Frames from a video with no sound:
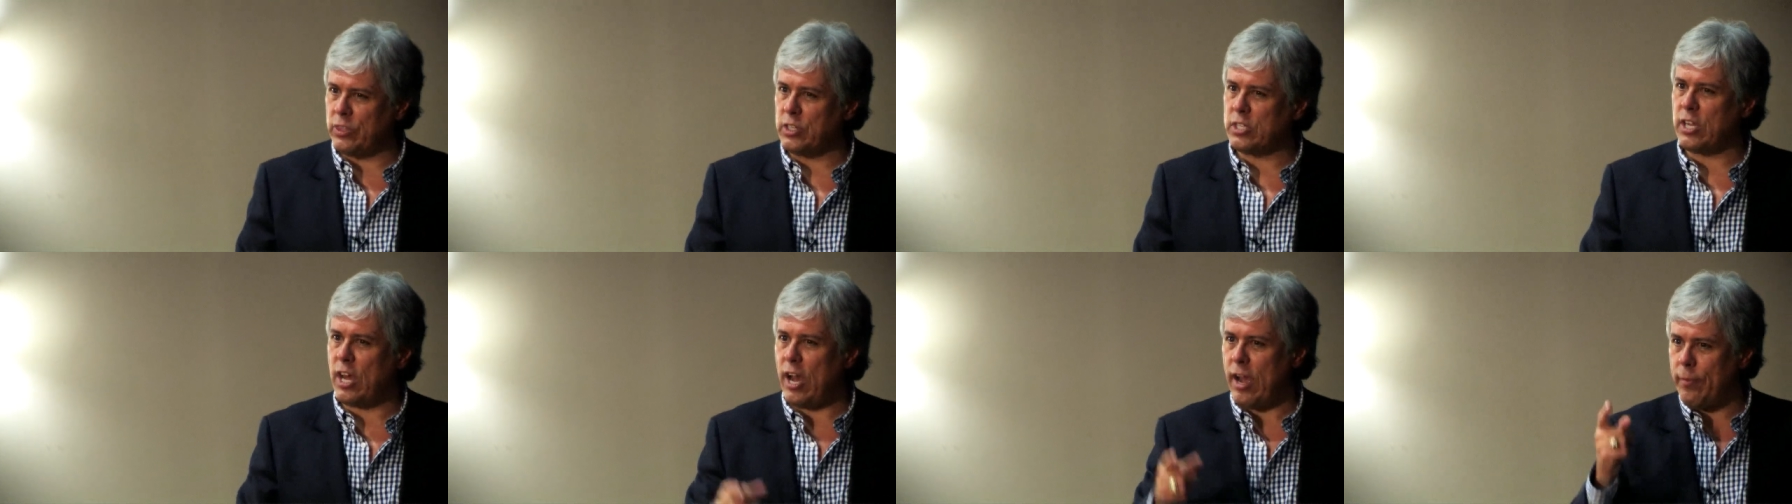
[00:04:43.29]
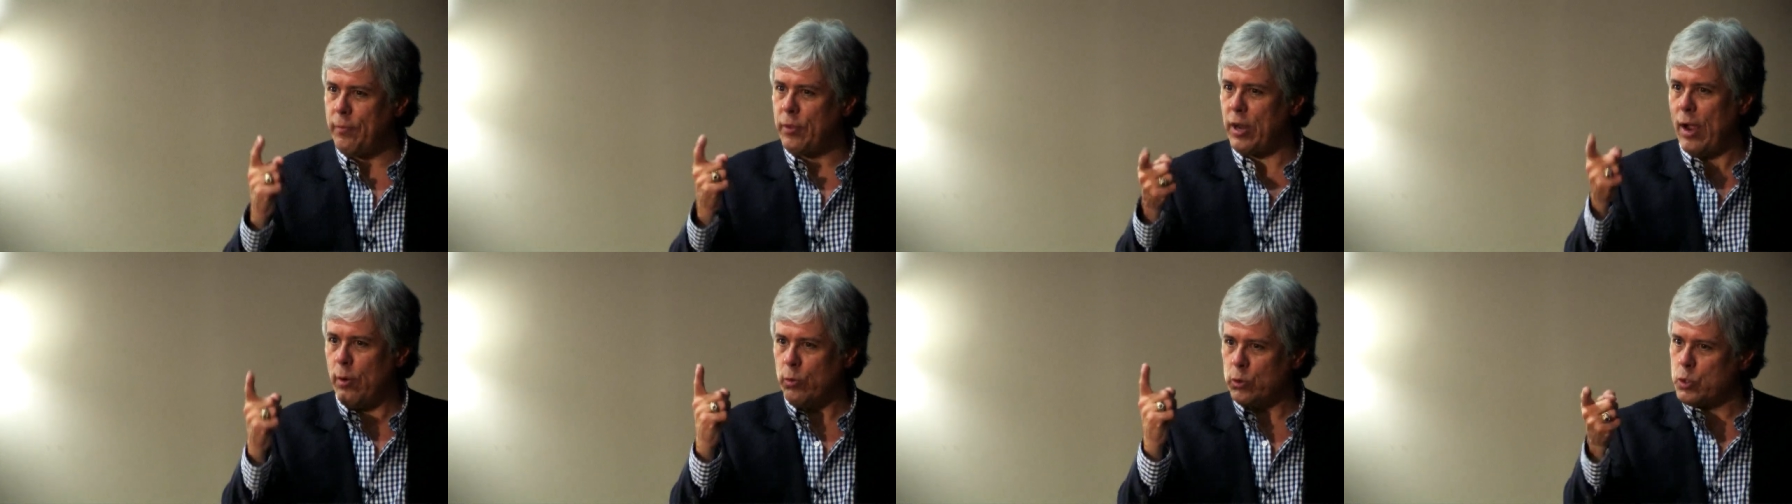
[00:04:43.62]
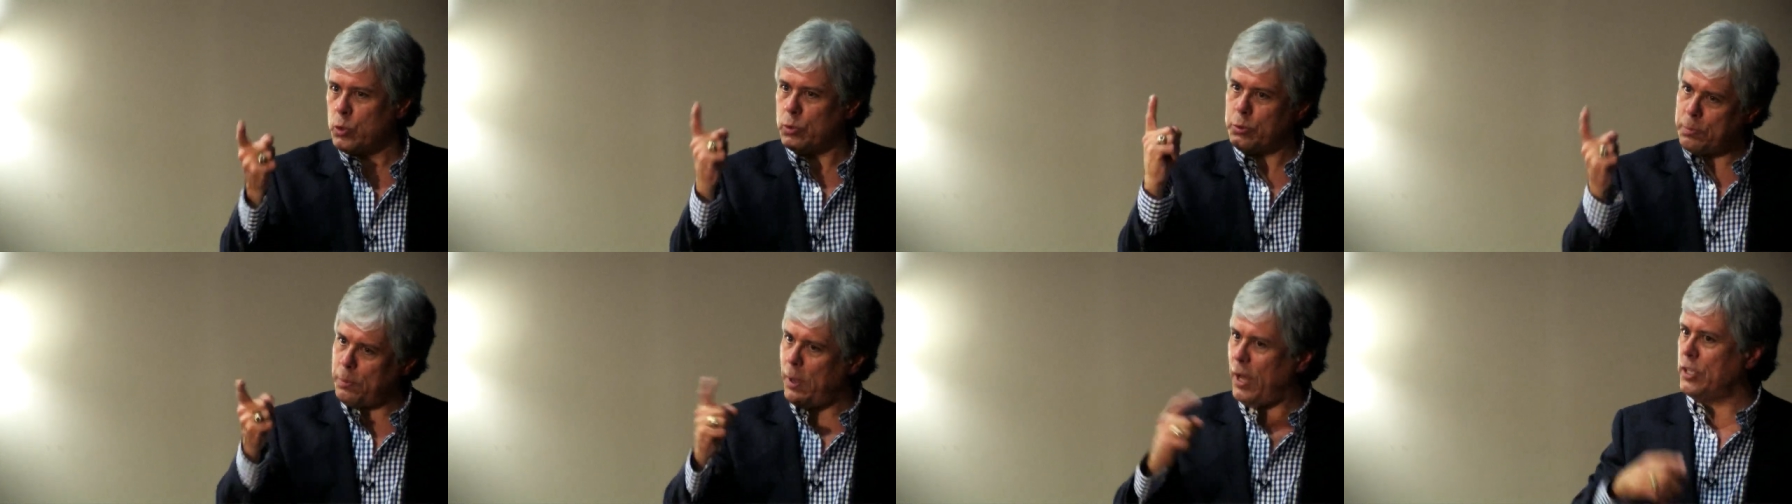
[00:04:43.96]
the time that I
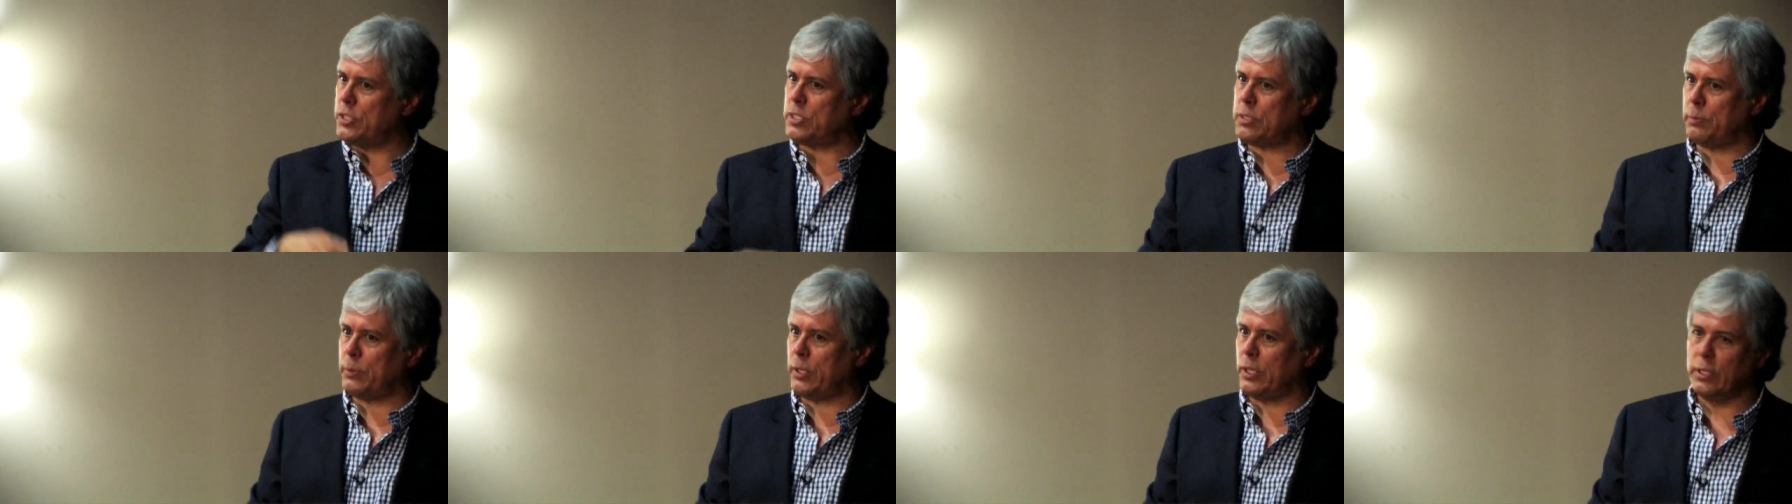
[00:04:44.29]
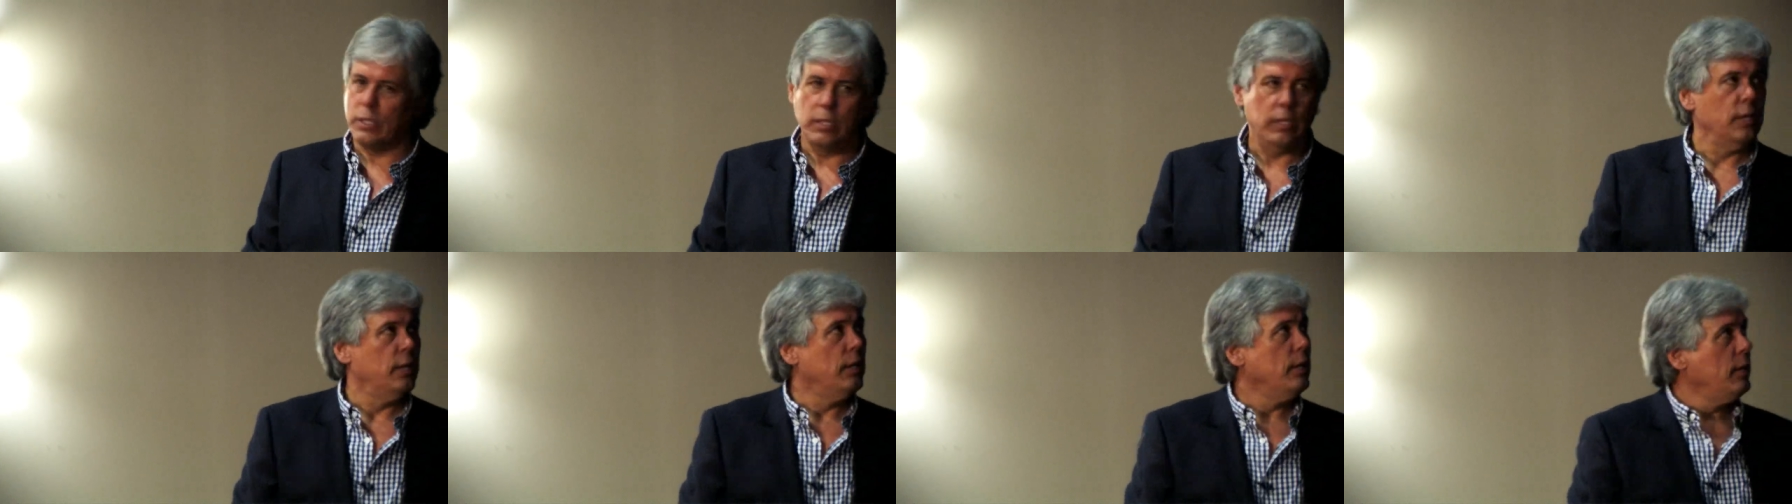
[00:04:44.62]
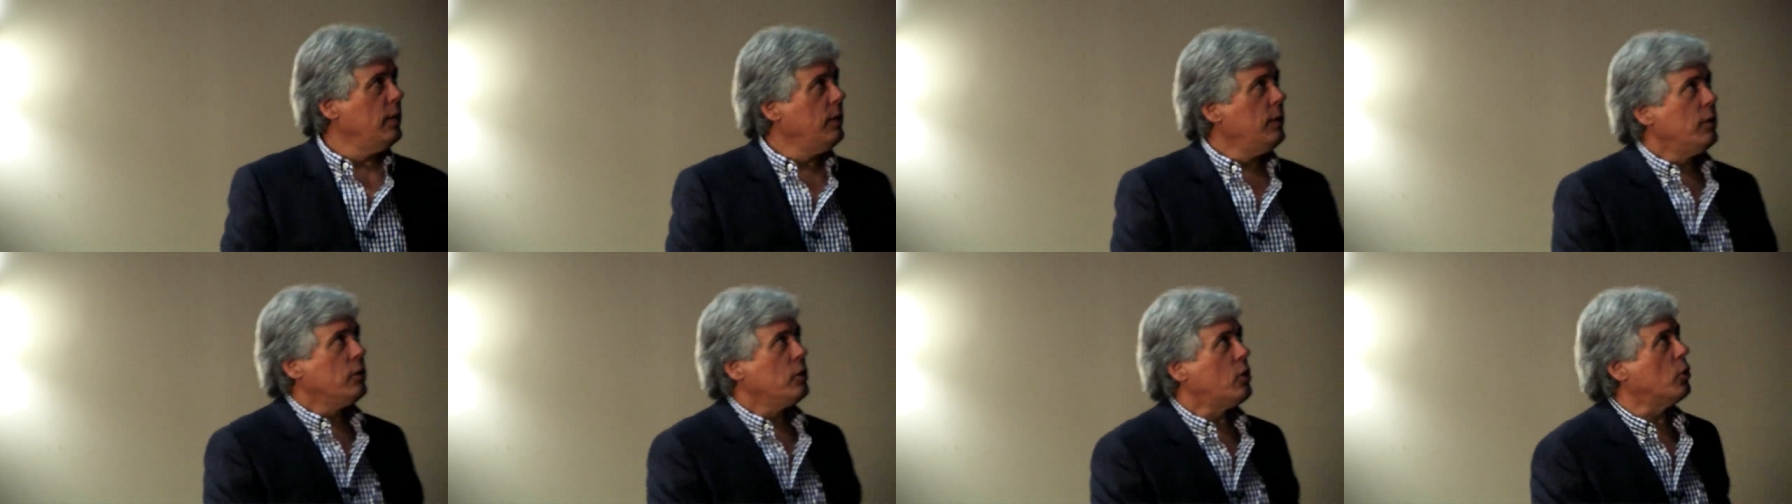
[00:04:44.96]
was responsible.
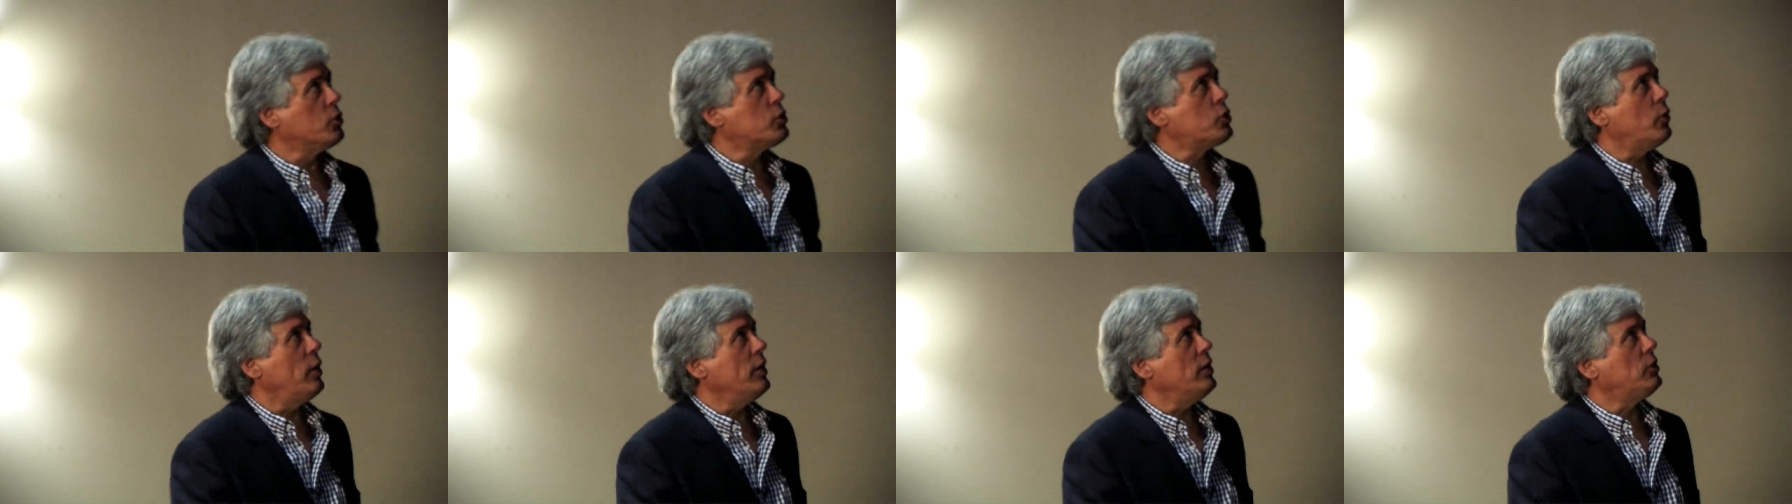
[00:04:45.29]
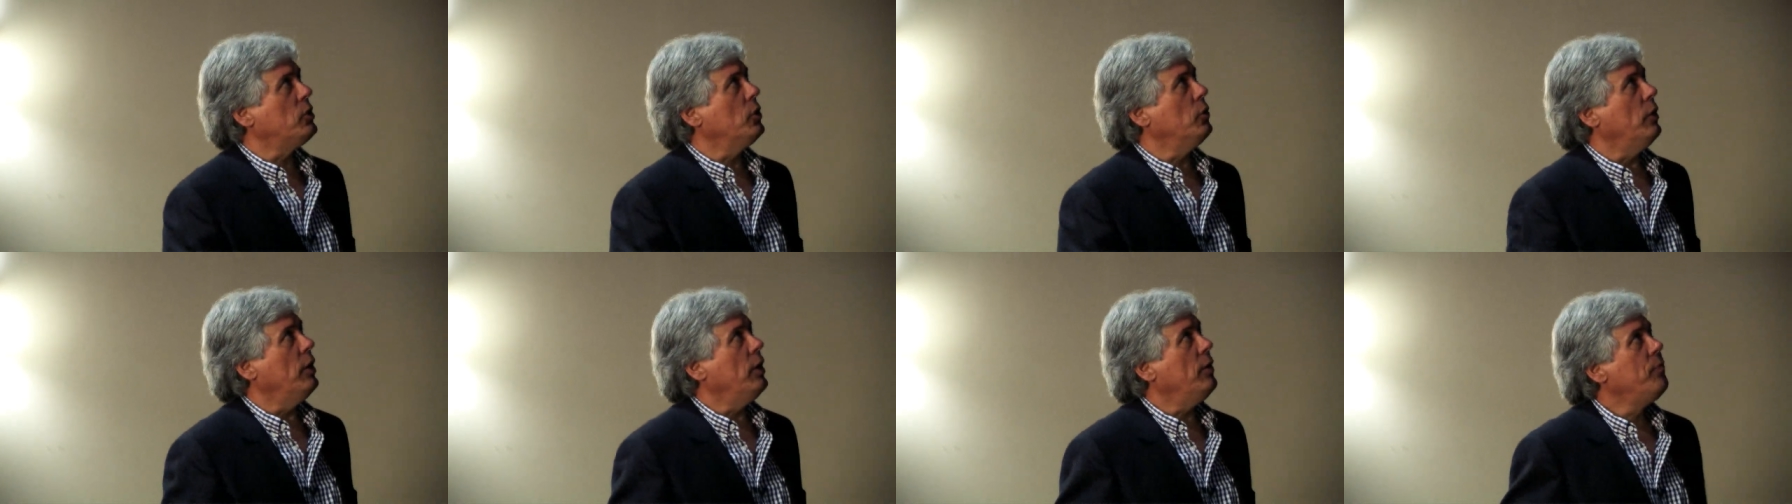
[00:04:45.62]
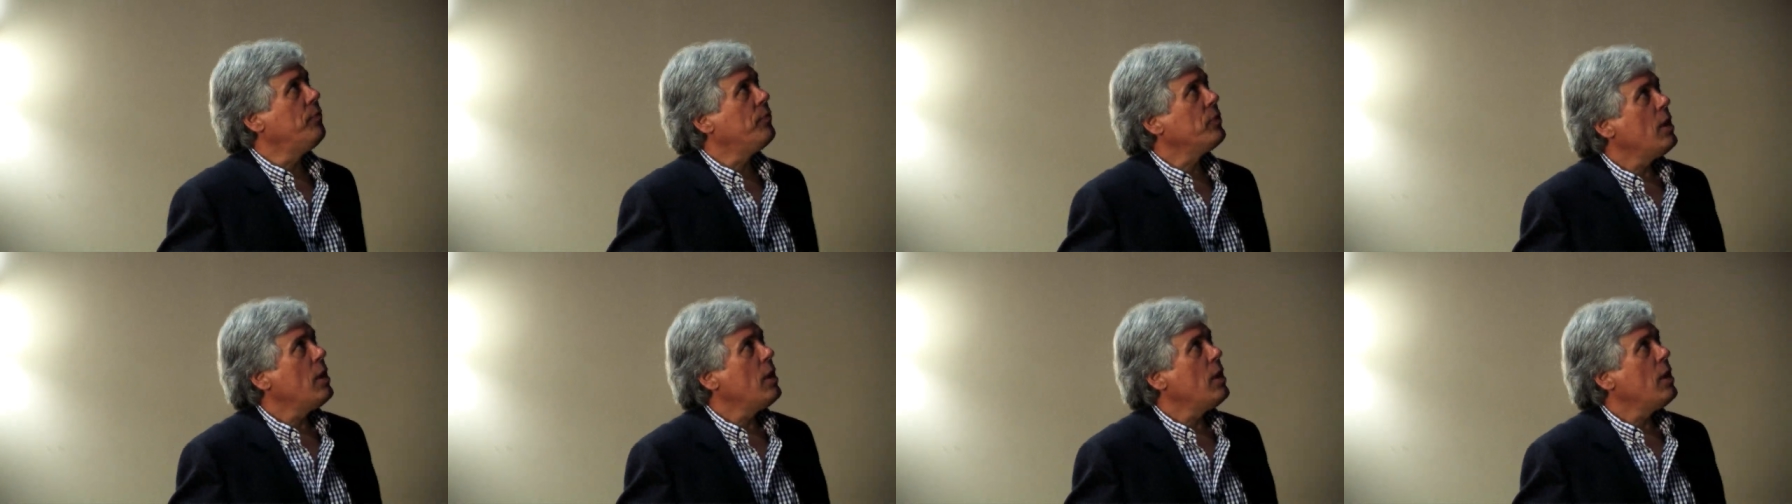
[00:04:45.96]
Go straight to it.